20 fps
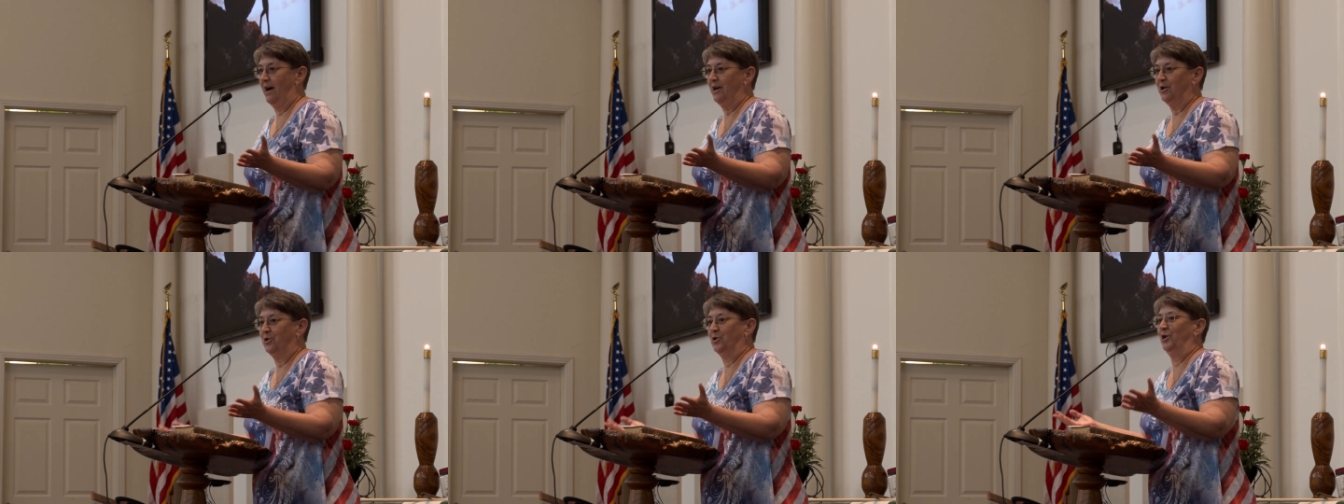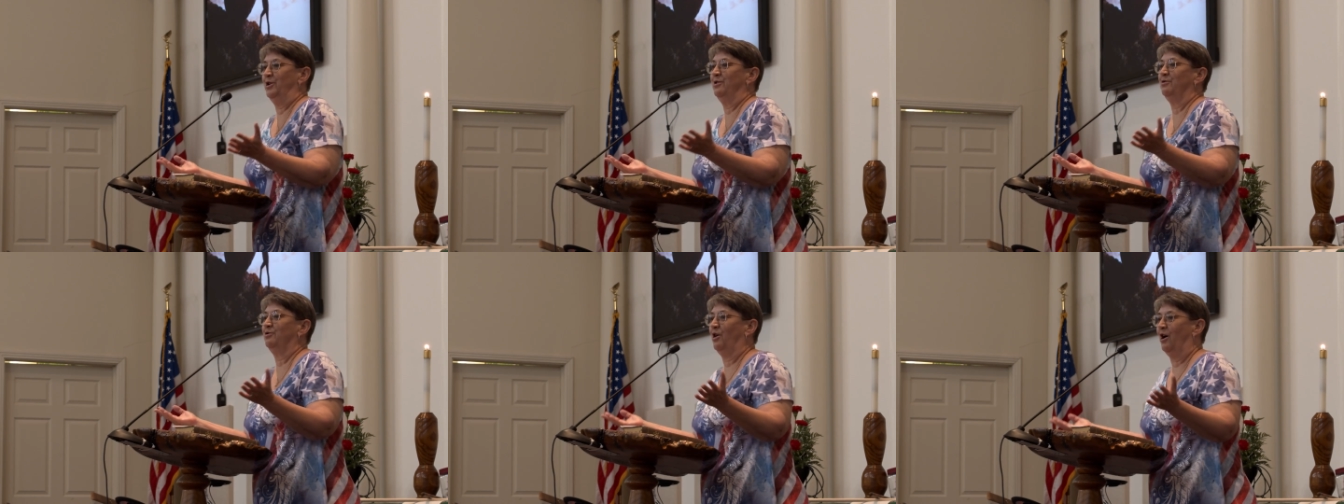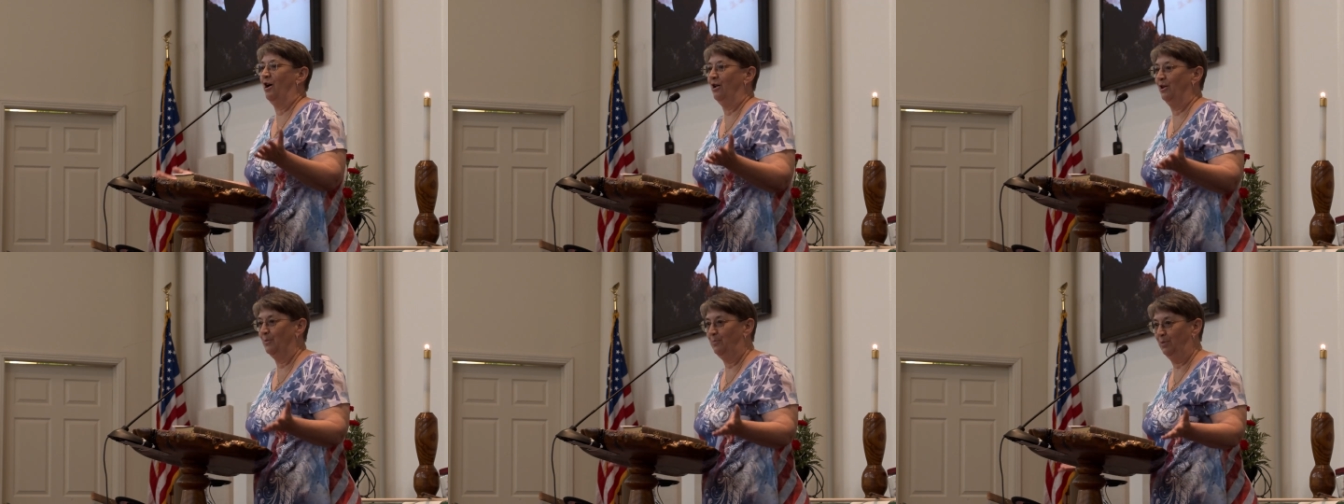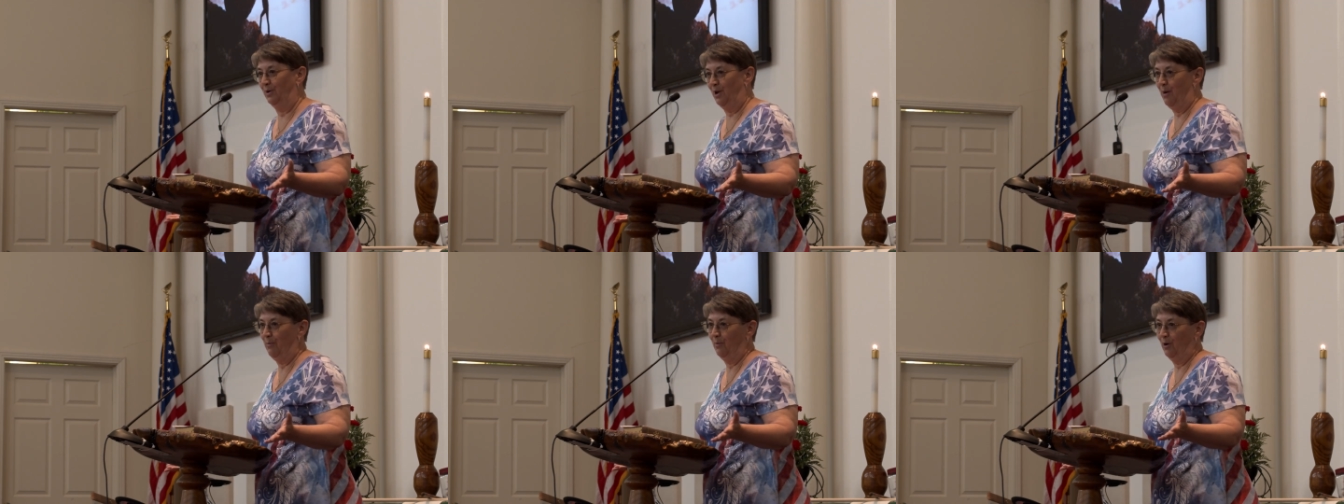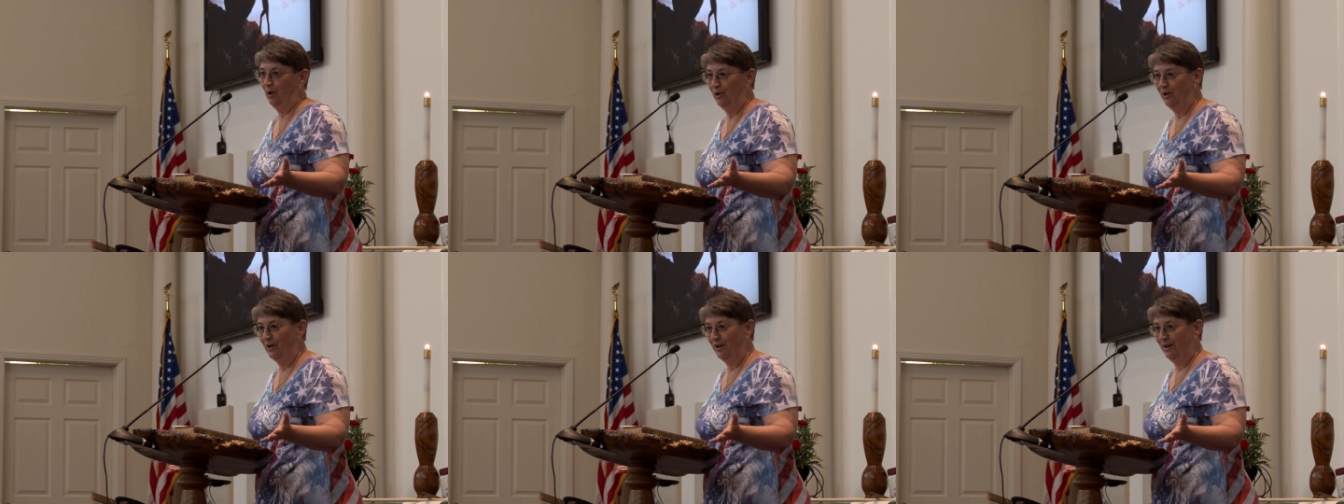I couldn't call a
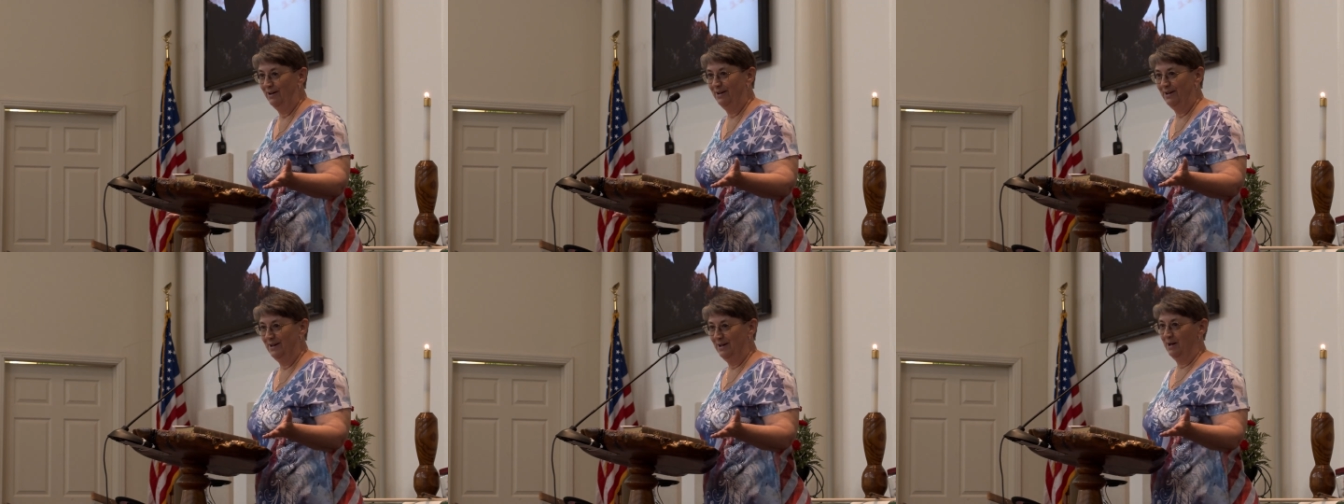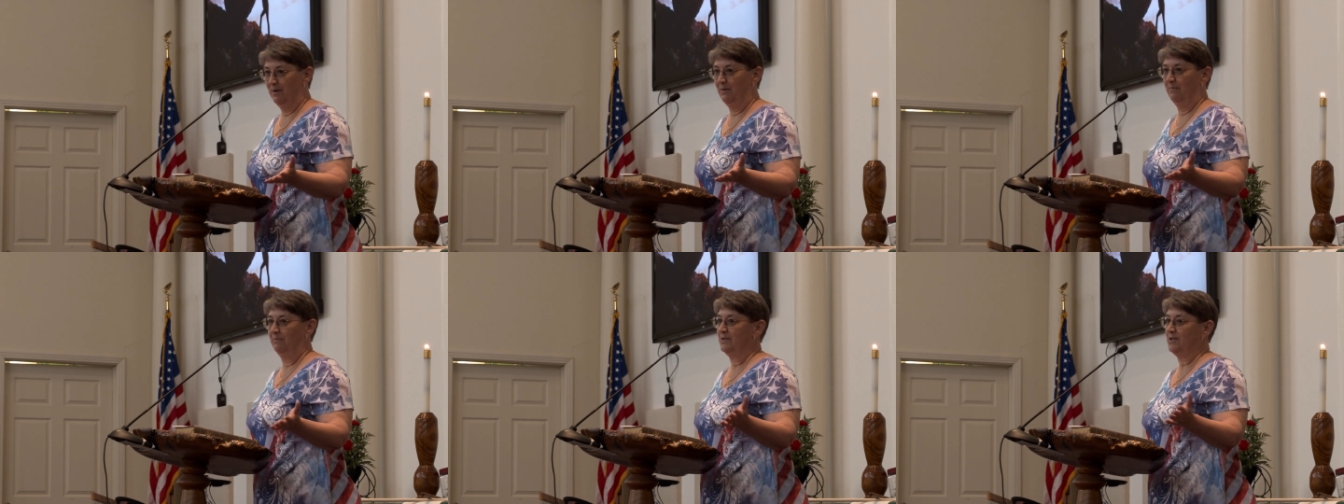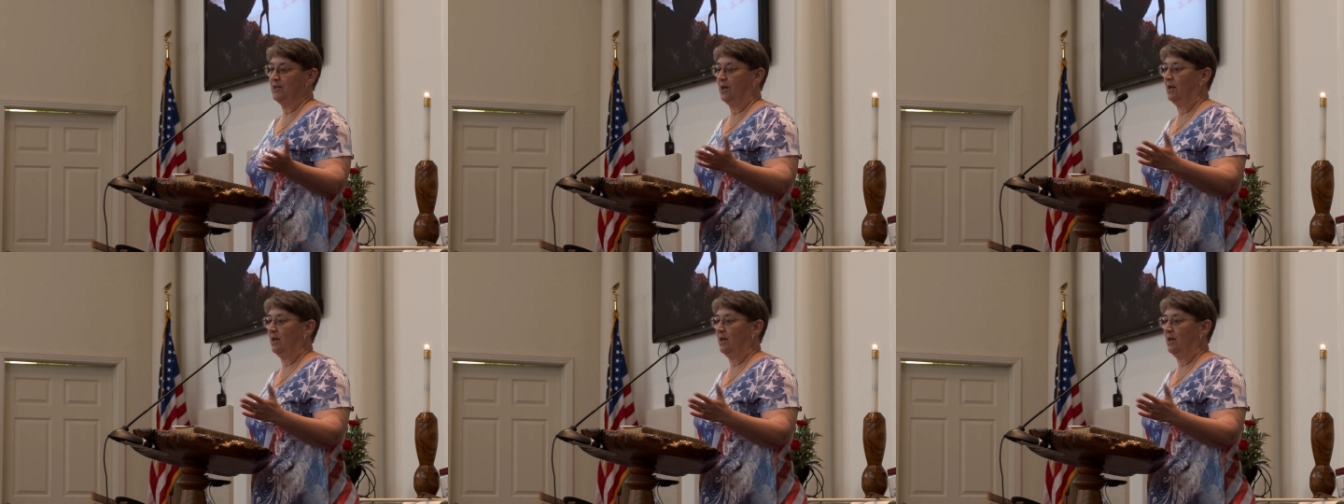plumber. It's